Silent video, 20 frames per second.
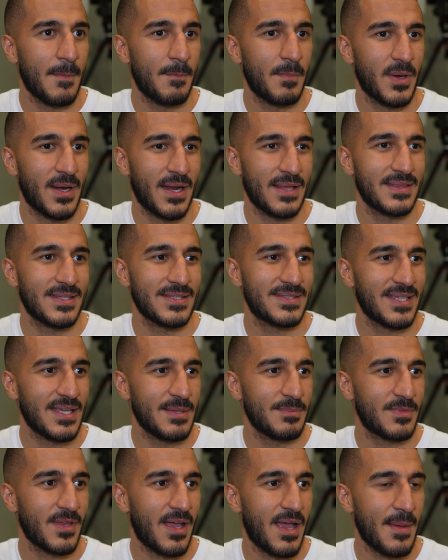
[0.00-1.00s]
But at the
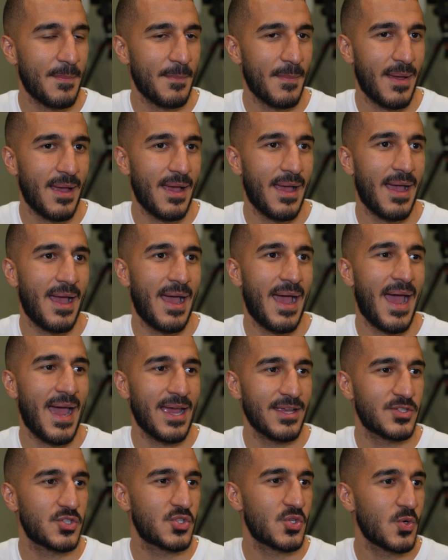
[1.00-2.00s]
same time,
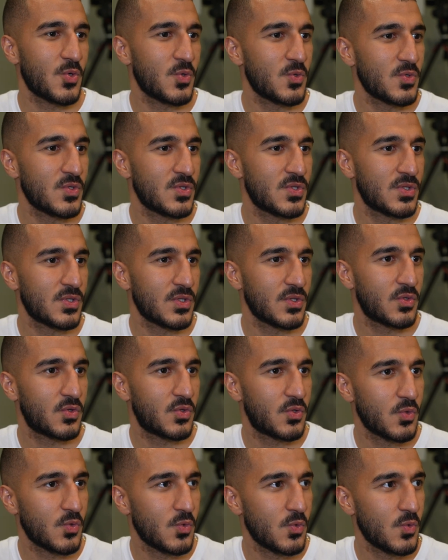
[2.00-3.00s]
I chose
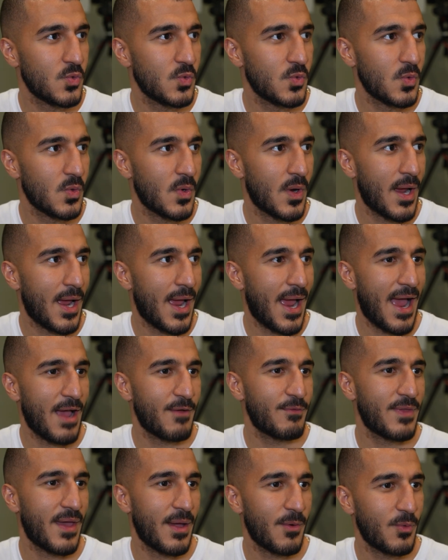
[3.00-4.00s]
to
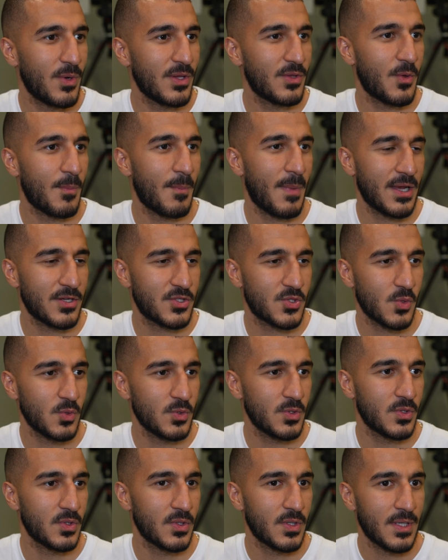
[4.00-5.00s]
have that weight on my
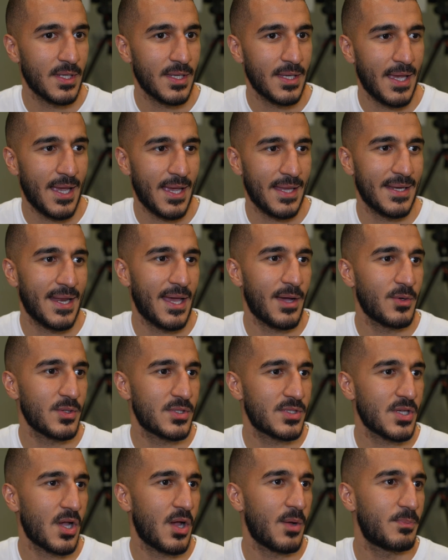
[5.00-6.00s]
shoulder, and now
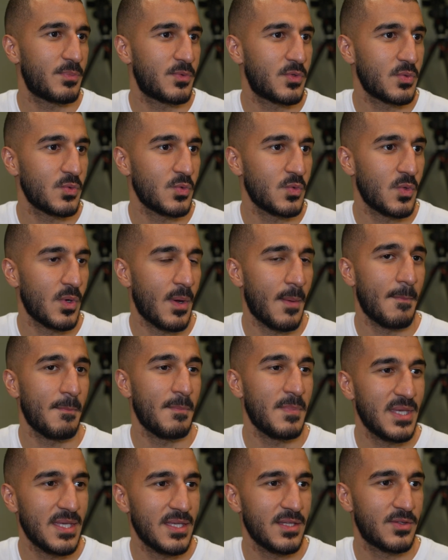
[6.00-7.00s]
it's up to
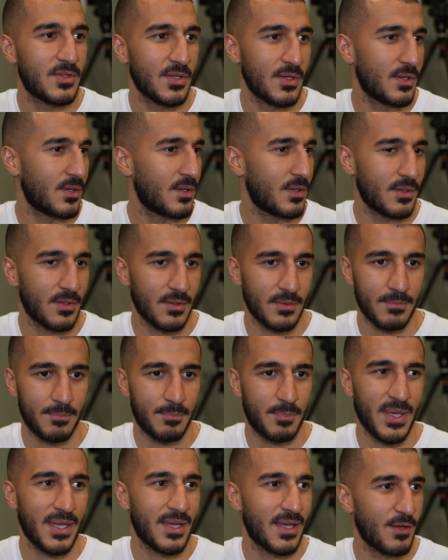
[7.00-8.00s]
me to
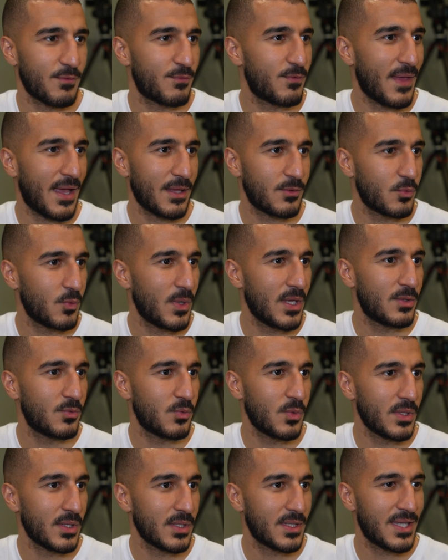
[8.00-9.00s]
pick if that weight
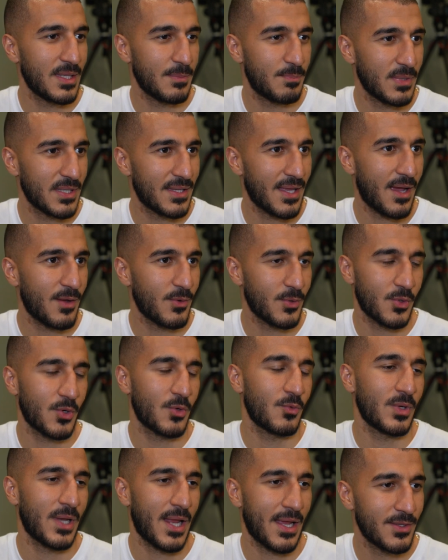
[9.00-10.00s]
will keep me down,
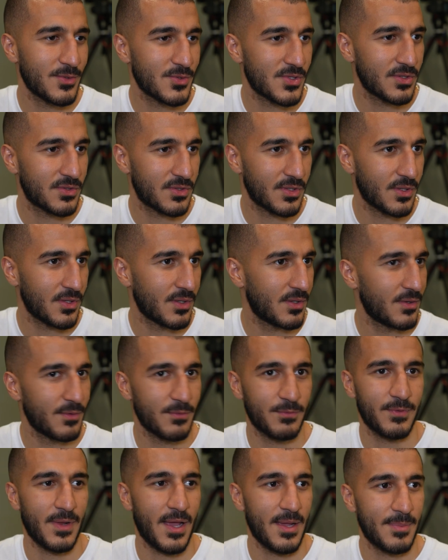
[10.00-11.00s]
or will I use it to
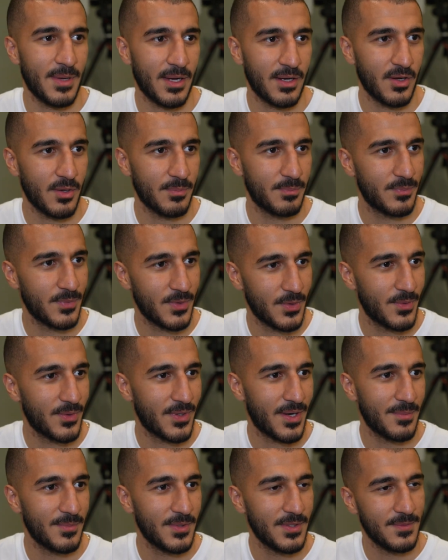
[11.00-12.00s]
fly back up, you know
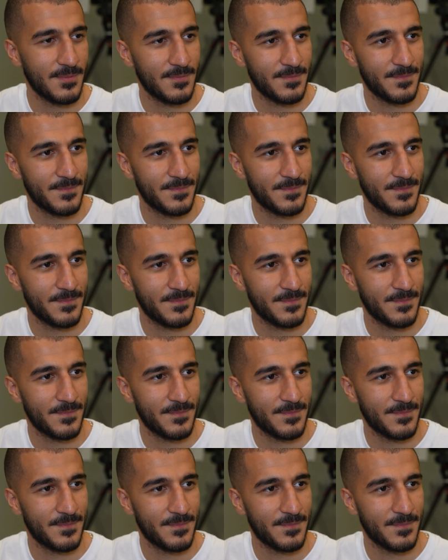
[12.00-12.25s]
what I mean?